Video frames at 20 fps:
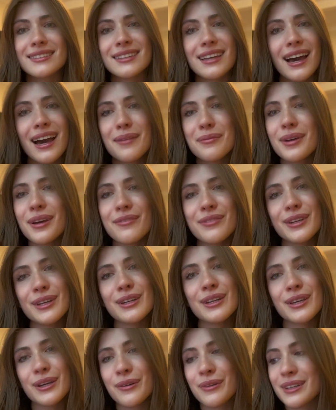I'm not even
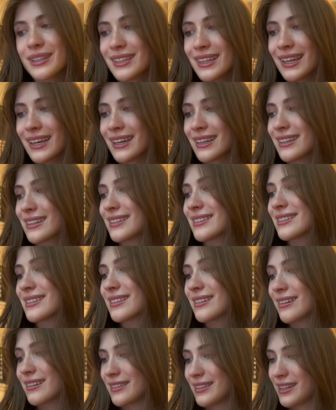gonna go into that. It's
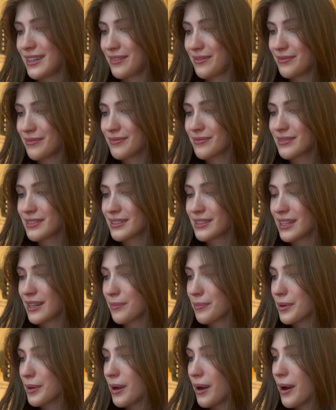not that
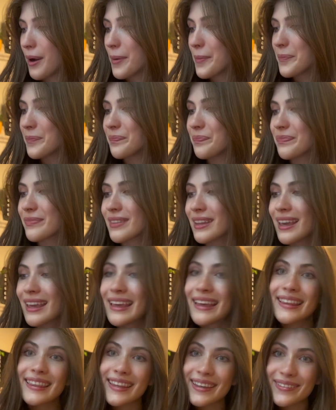deep.
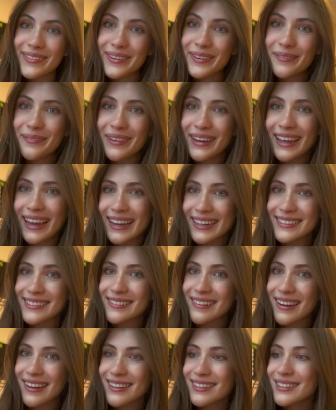Then we have my
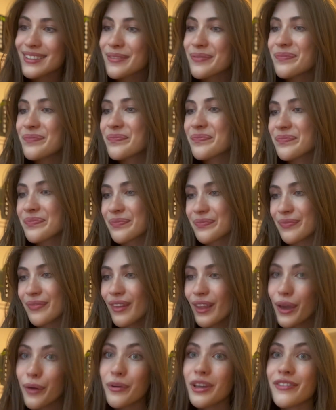extras.
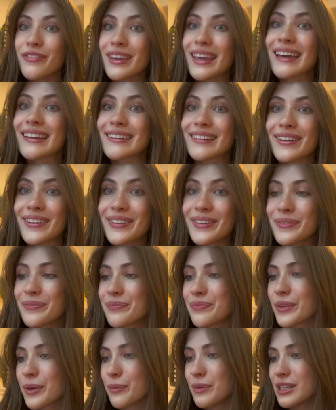We have Kindle,
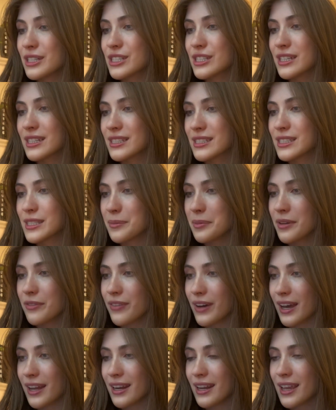which is super
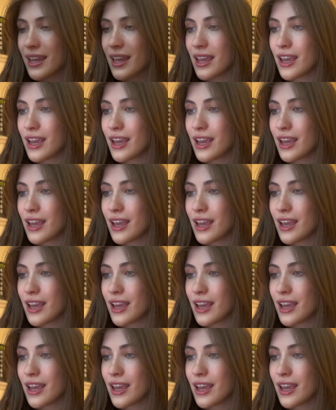fun